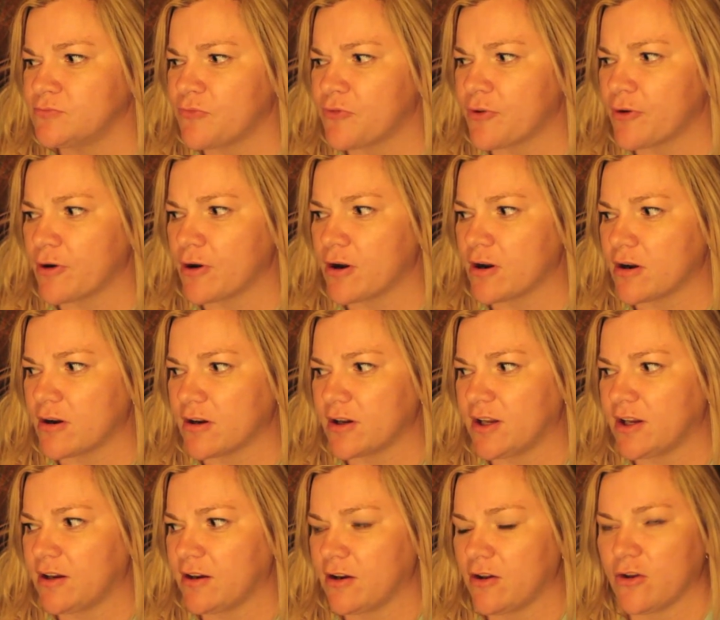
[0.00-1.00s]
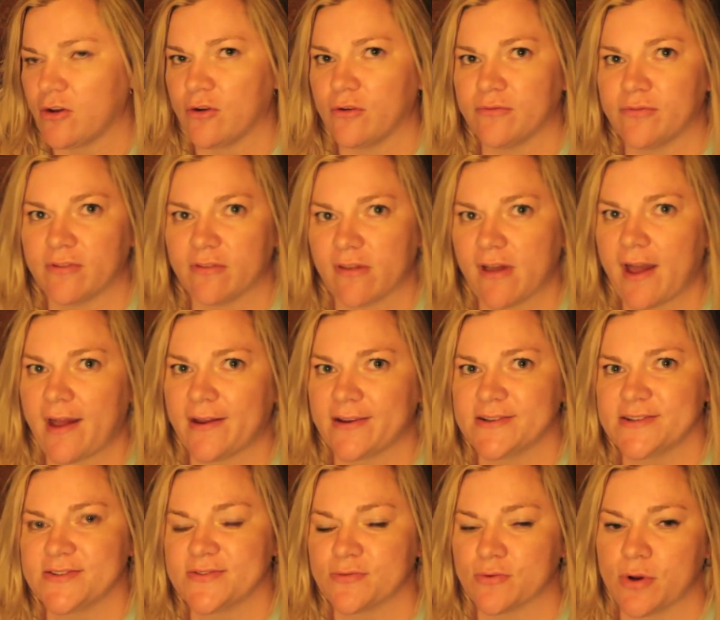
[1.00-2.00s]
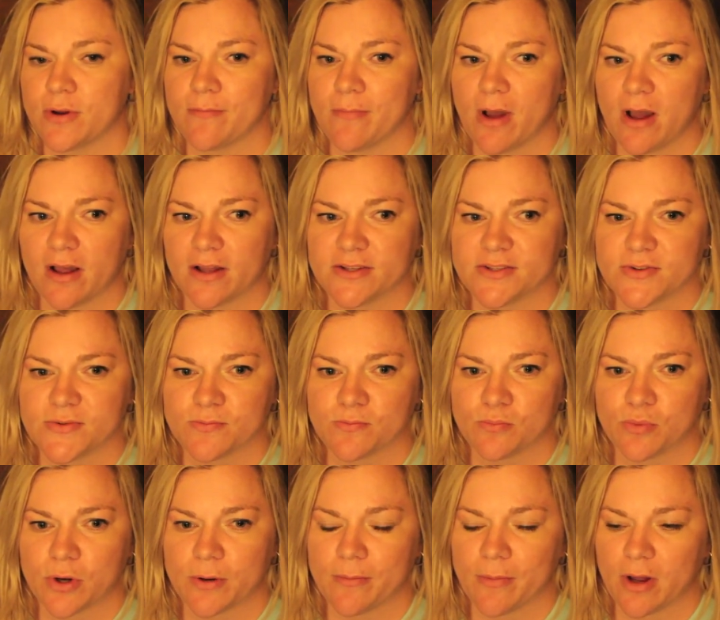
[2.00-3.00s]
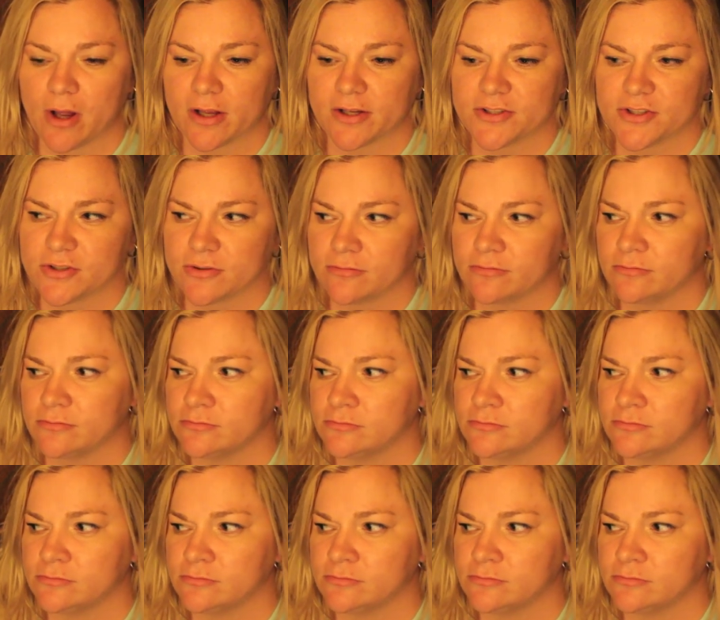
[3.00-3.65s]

for, you know, the last 3 months, pretty much.